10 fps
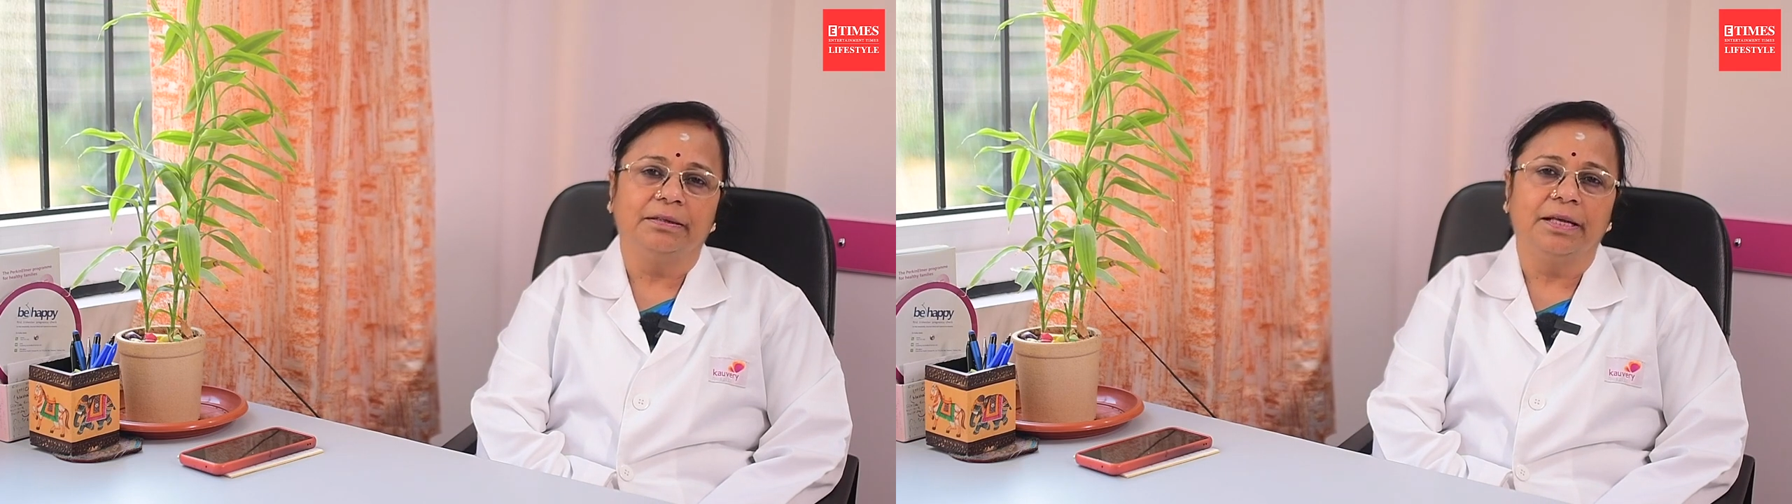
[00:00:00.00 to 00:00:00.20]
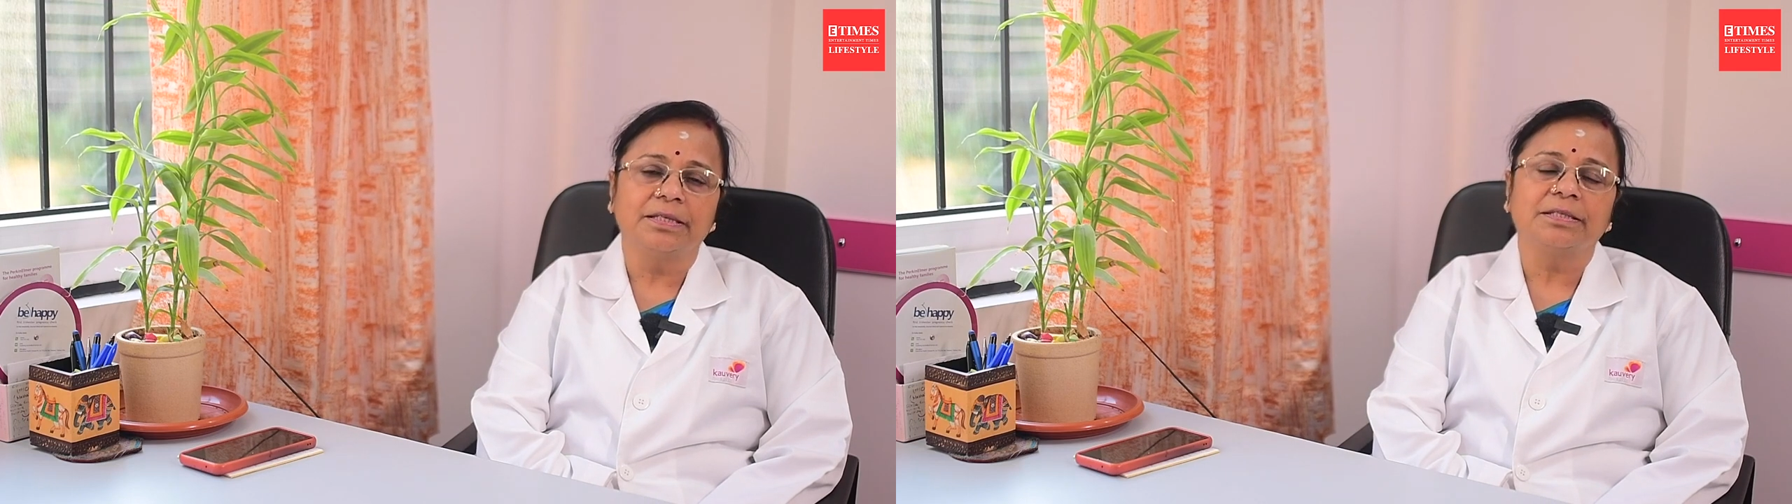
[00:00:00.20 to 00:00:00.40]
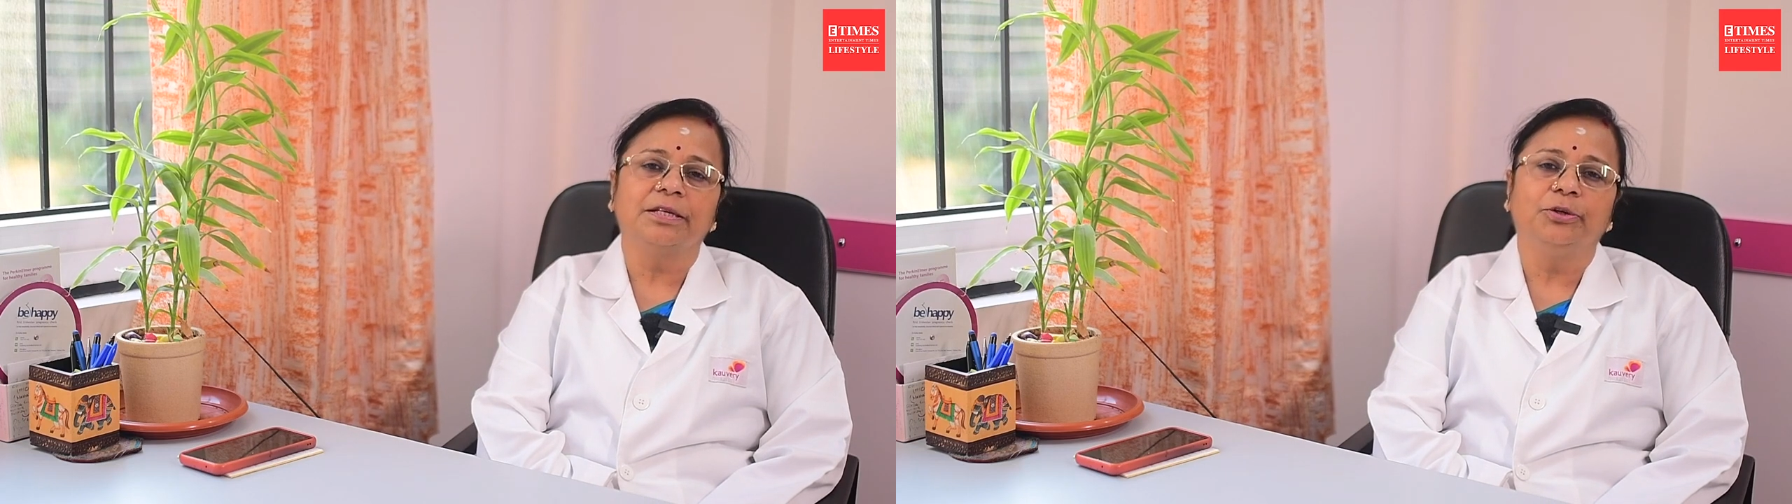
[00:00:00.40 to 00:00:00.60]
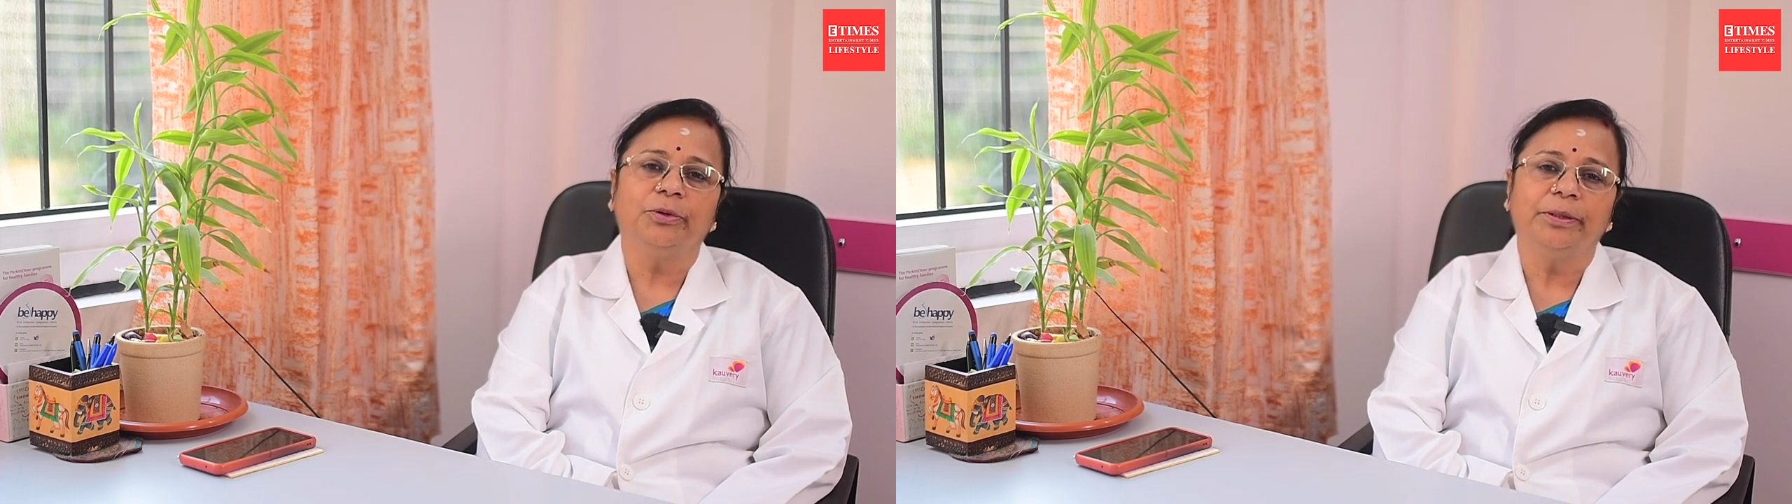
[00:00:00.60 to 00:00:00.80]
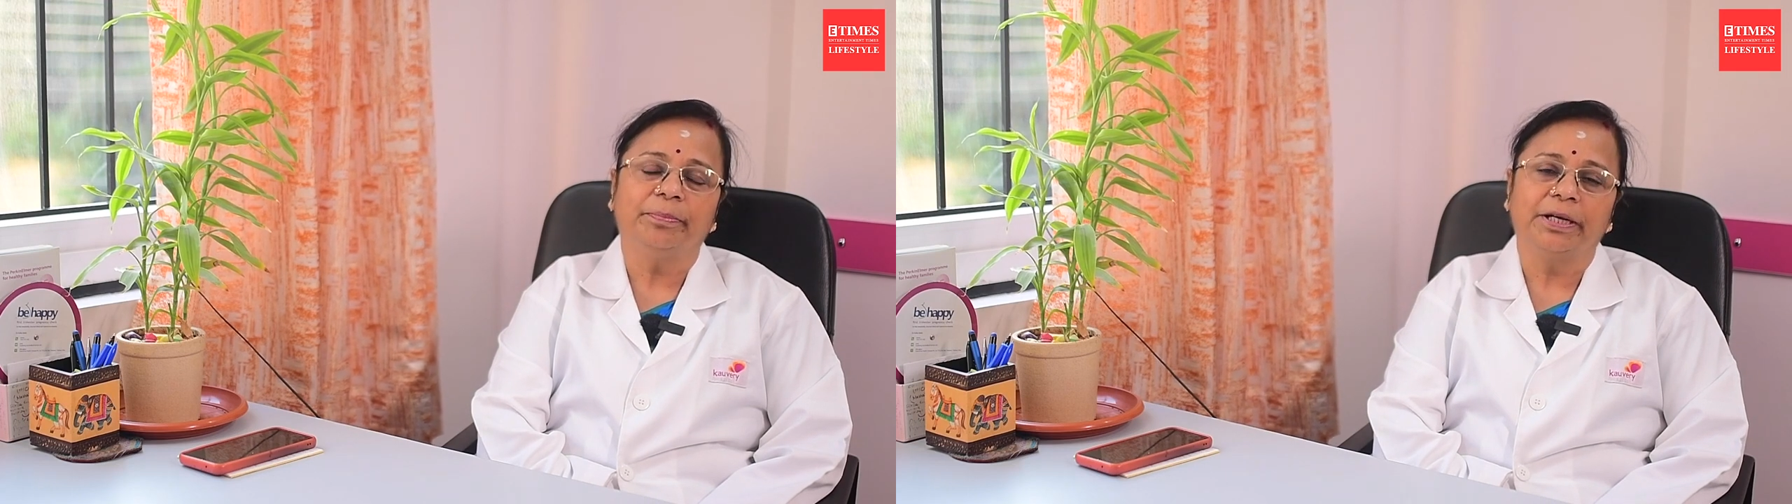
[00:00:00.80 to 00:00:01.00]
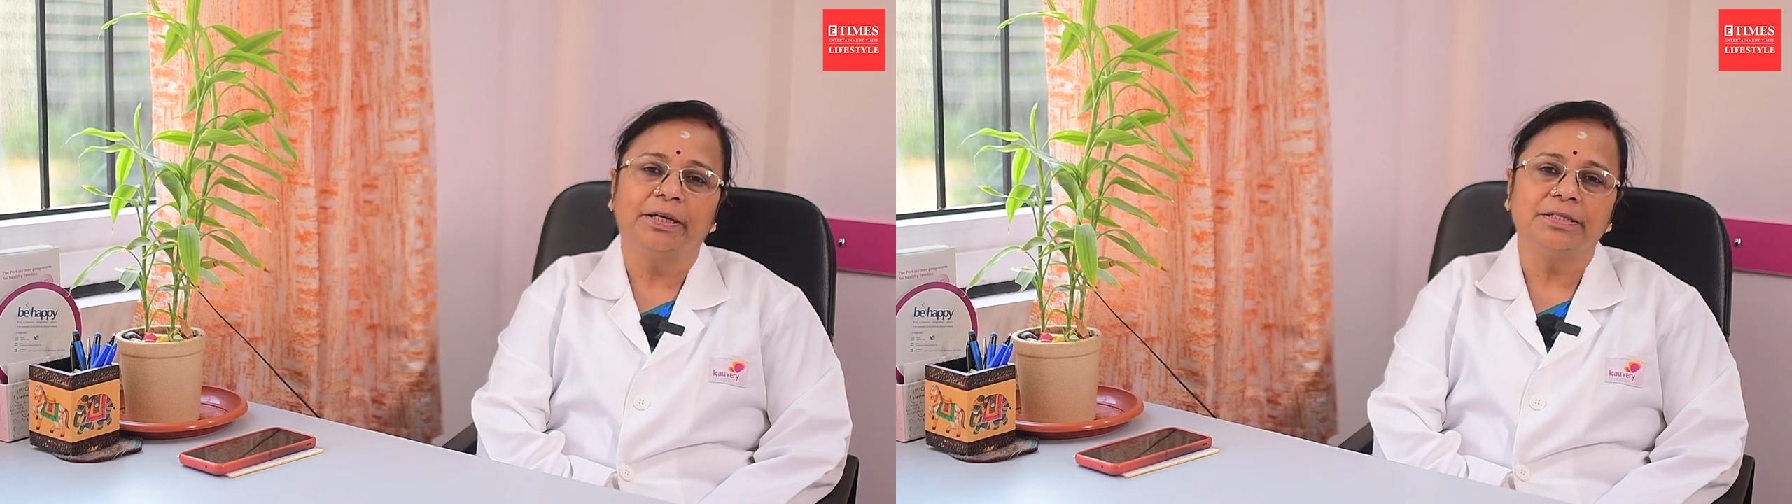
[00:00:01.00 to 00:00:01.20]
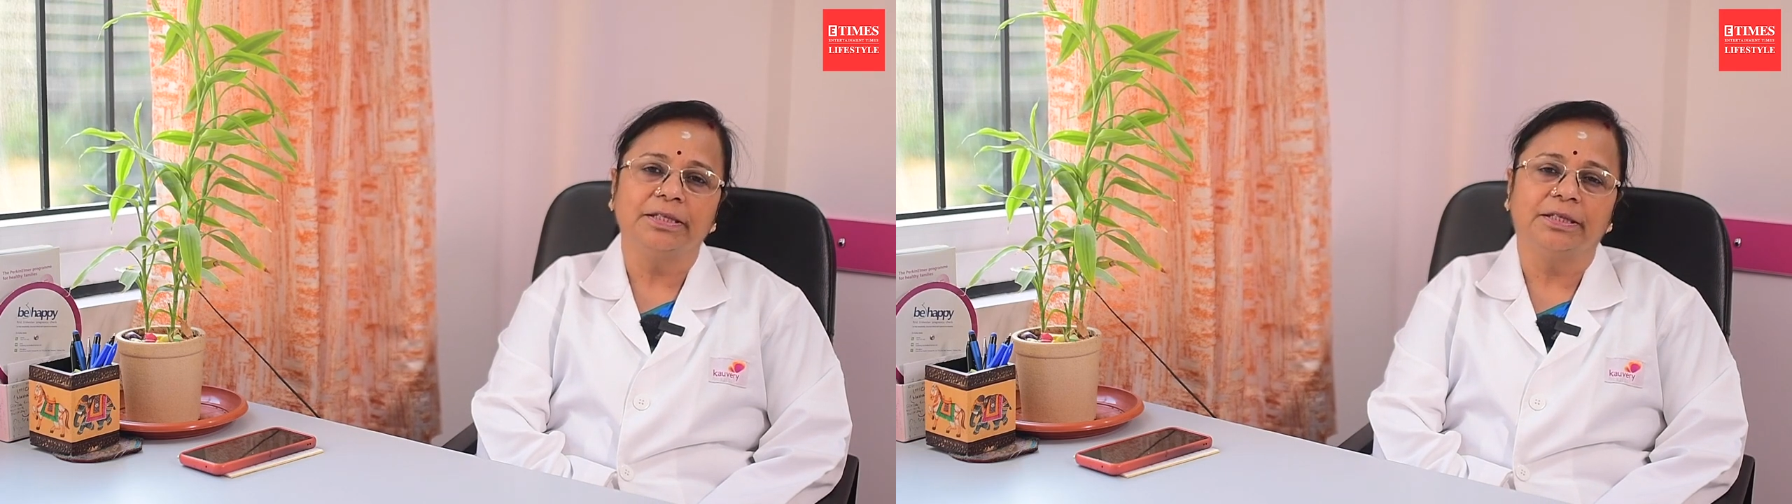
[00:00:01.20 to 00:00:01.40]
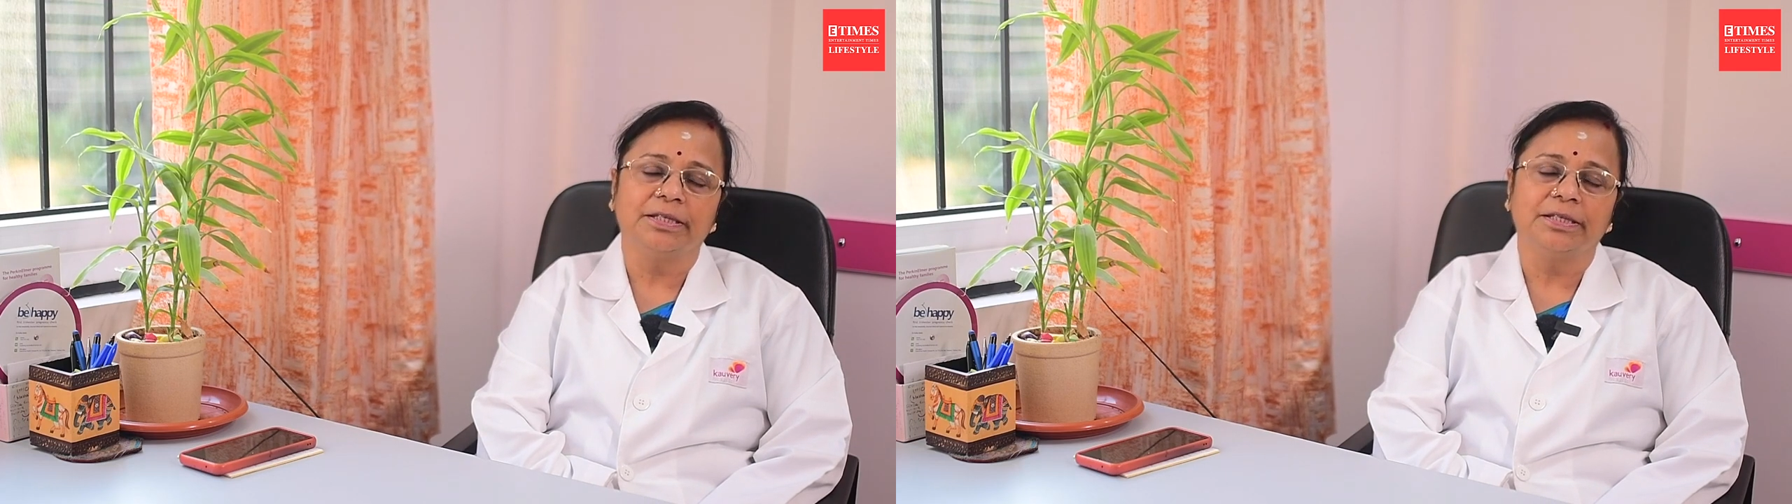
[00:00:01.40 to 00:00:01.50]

does her urine pregnancy